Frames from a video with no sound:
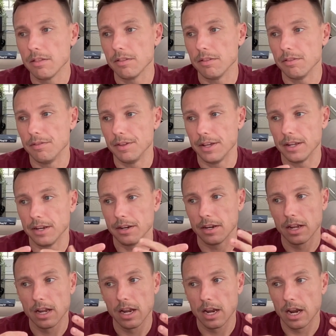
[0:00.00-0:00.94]

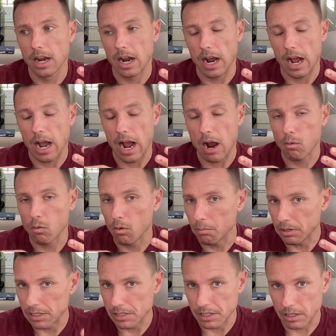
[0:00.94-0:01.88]
Then I won't
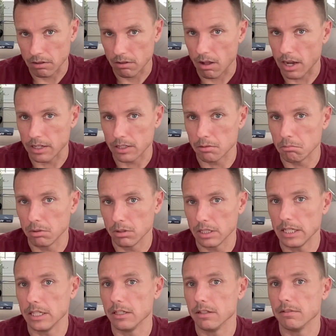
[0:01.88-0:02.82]
be as inclined to
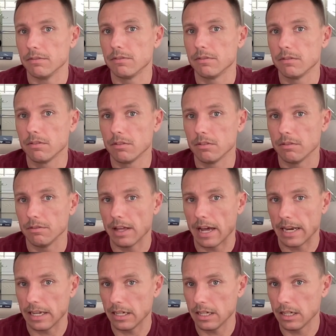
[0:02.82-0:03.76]
believe
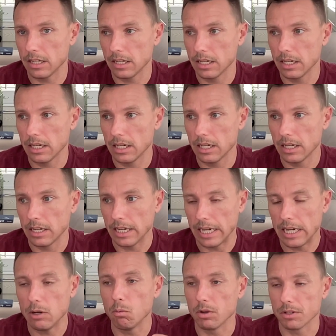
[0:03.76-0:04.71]
that
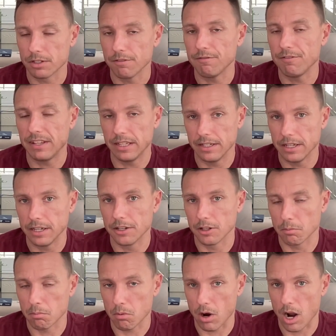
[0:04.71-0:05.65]
he wasn't feeding into
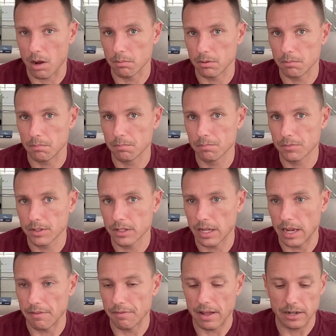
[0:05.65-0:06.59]
the problem
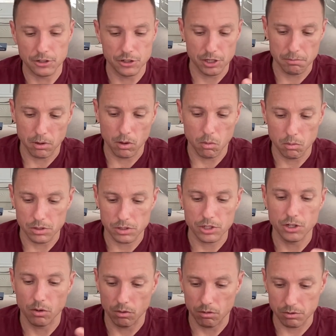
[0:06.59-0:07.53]
and that Jimbo was,
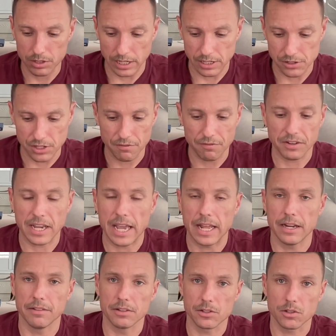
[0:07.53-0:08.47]
you know, say,
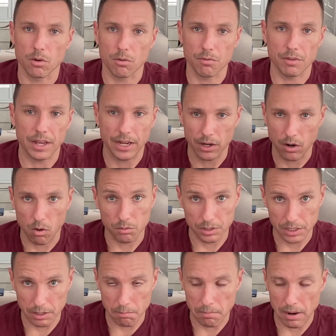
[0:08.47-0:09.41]
suffocating this whole thing and
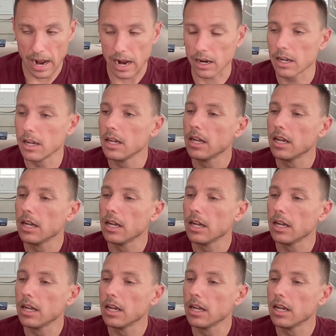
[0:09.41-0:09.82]
holding him back.